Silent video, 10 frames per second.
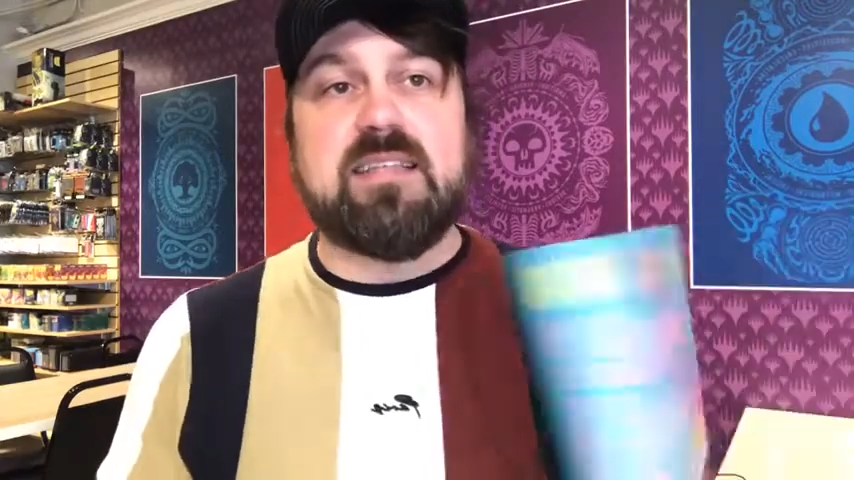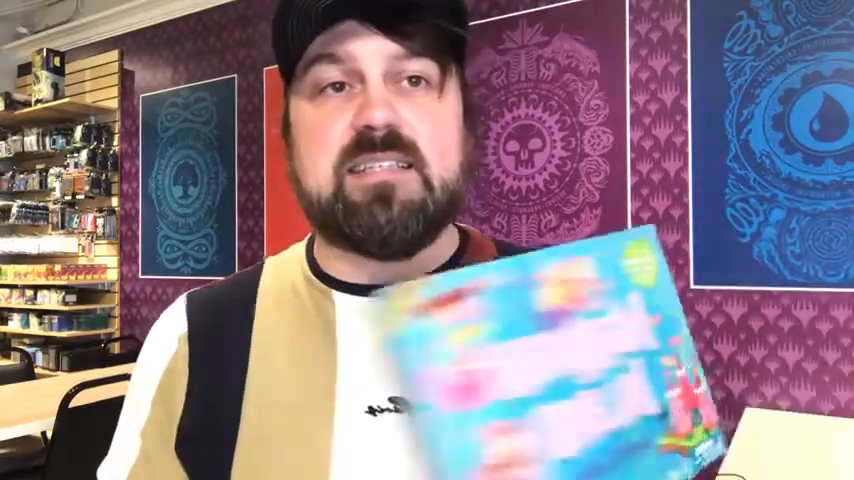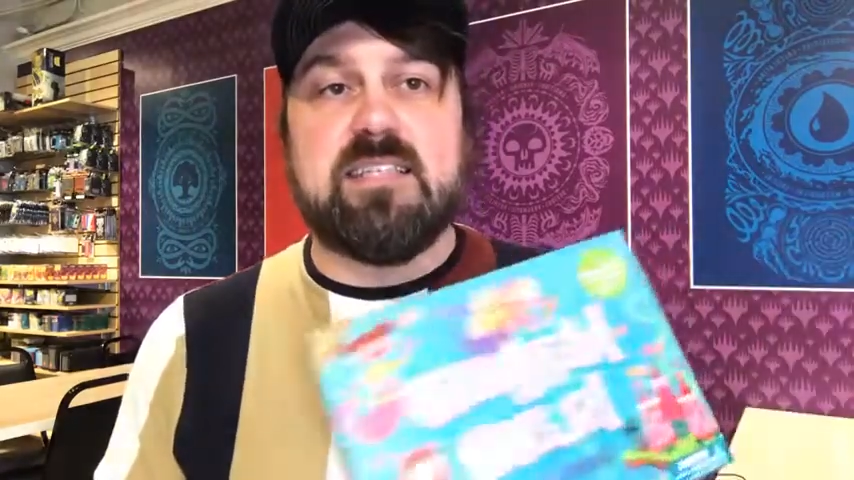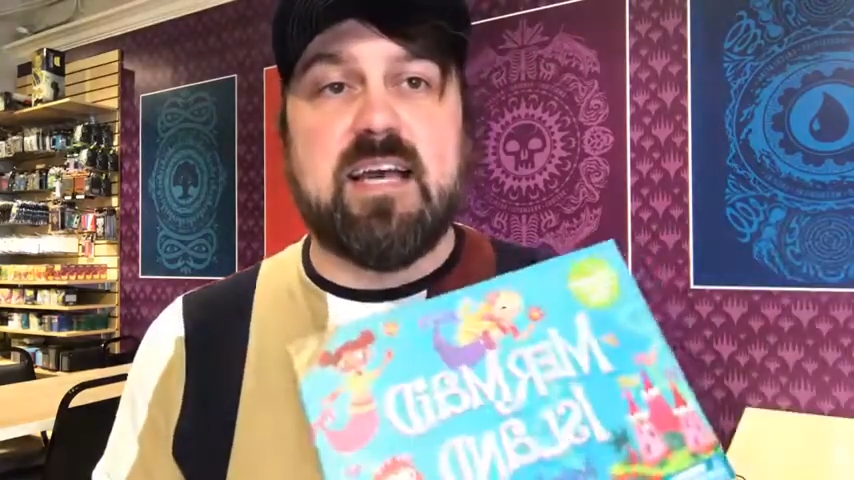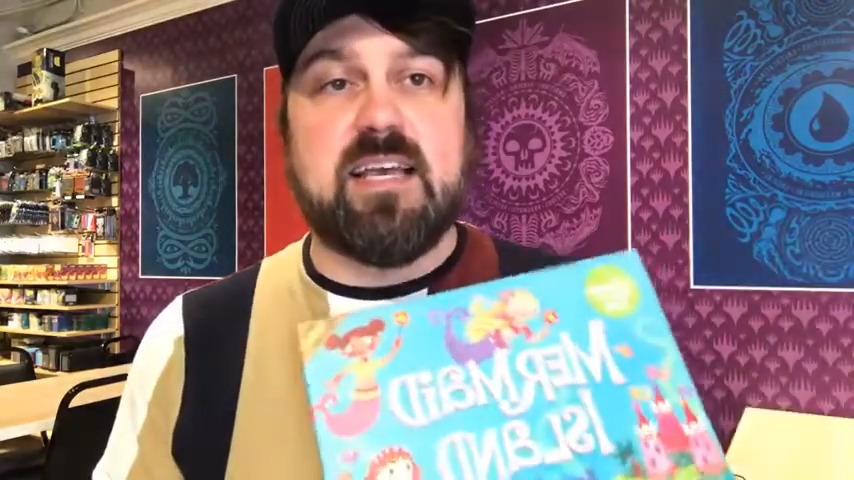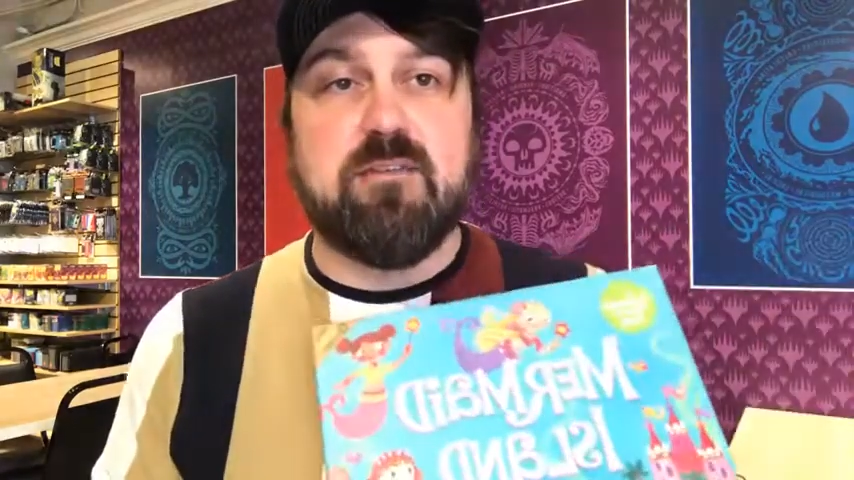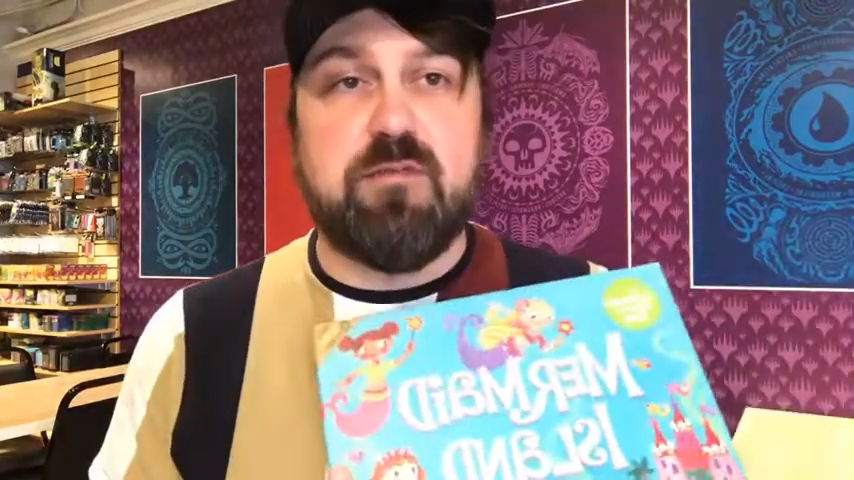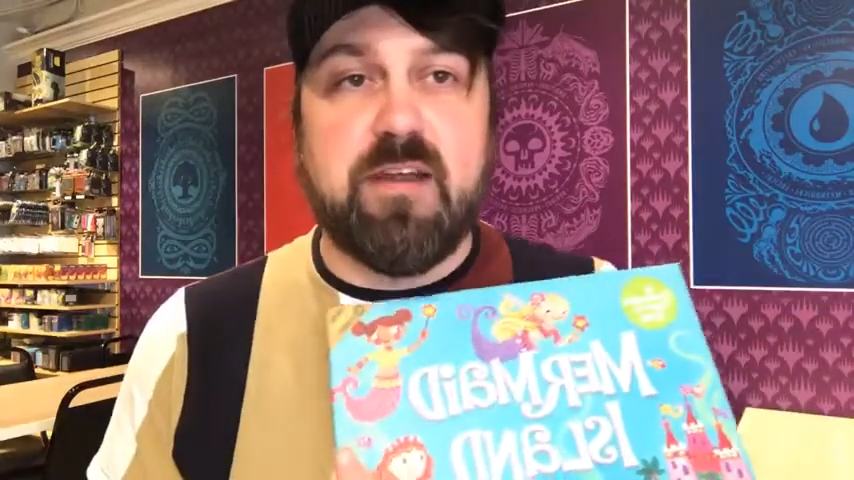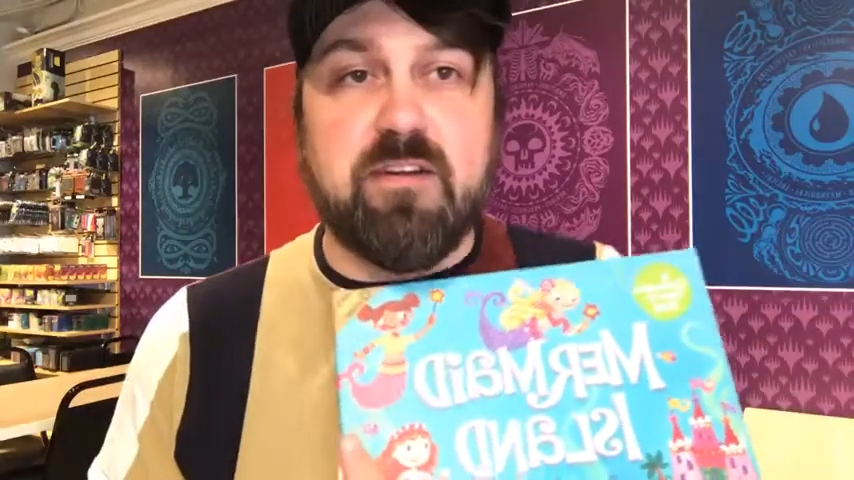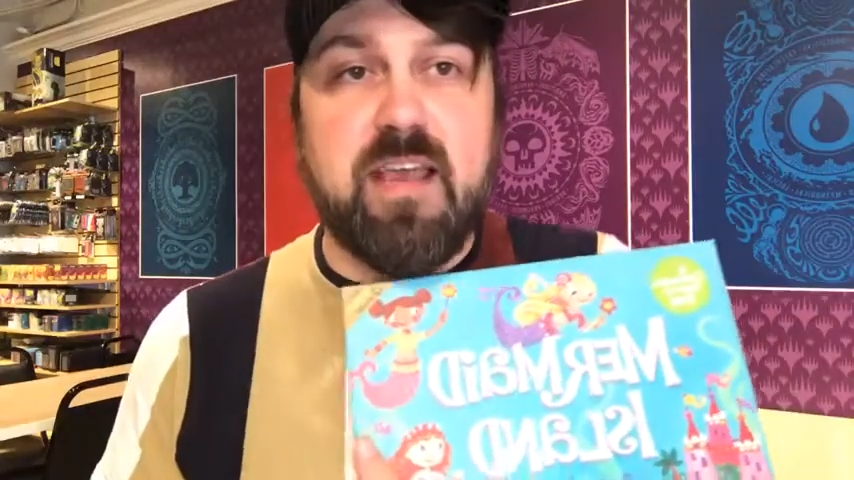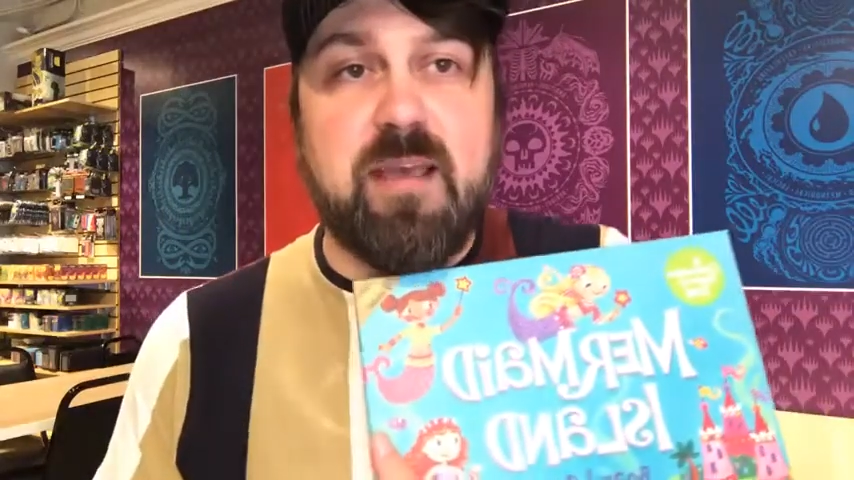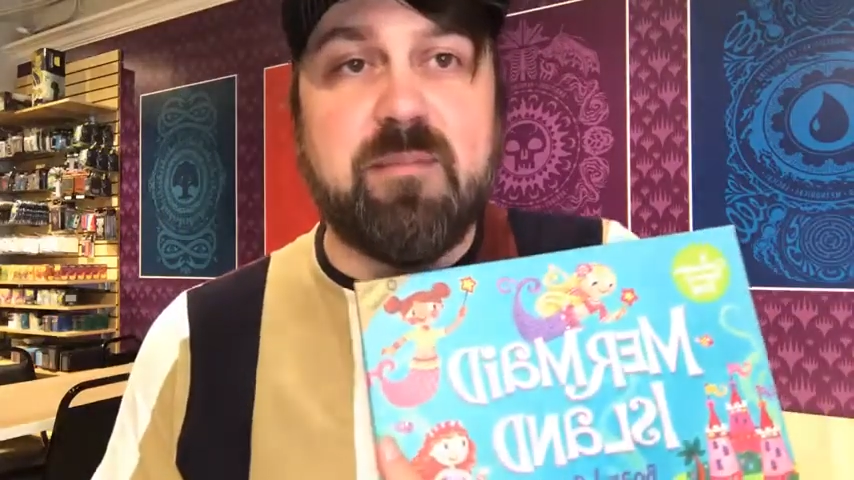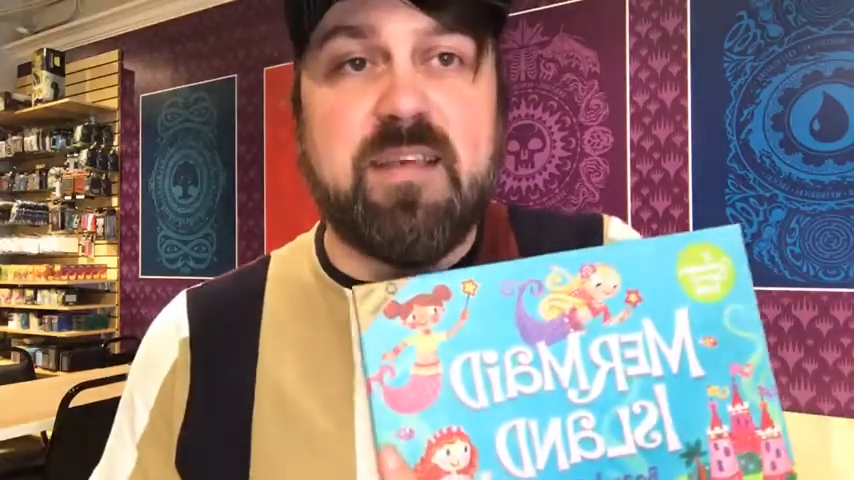in stock at Fair Game,